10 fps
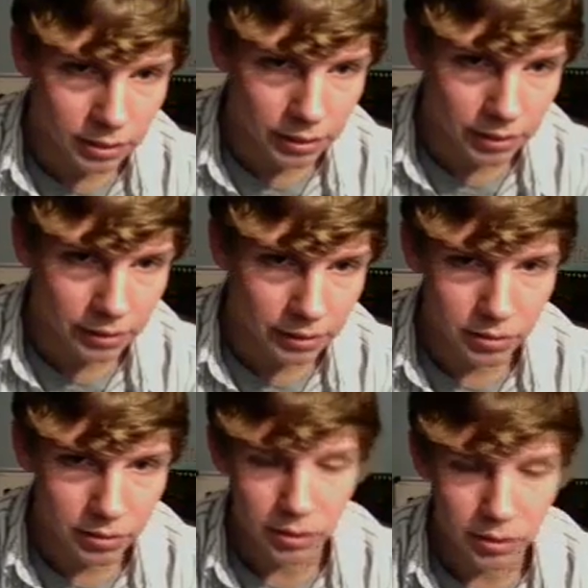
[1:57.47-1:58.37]
there,
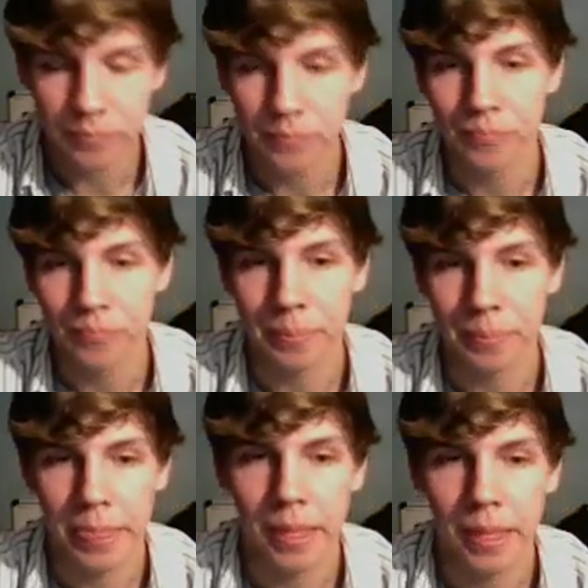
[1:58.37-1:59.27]
so
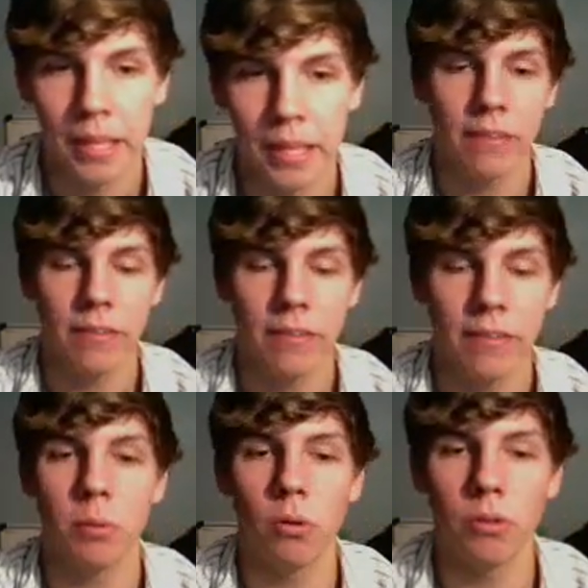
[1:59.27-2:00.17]
give it a nice
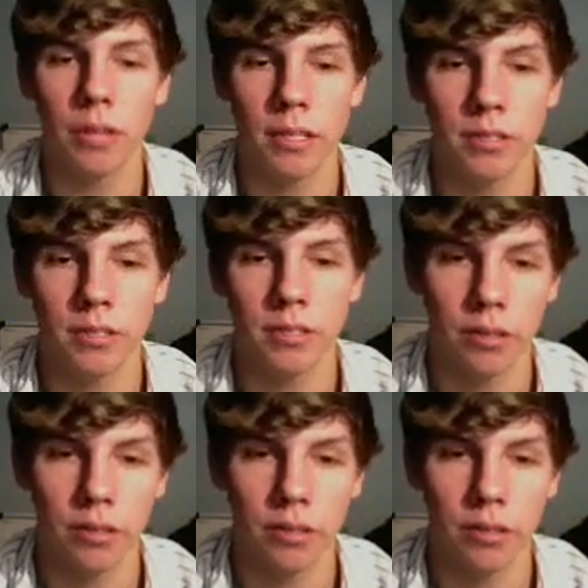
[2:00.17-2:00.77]
pull, and that's your hard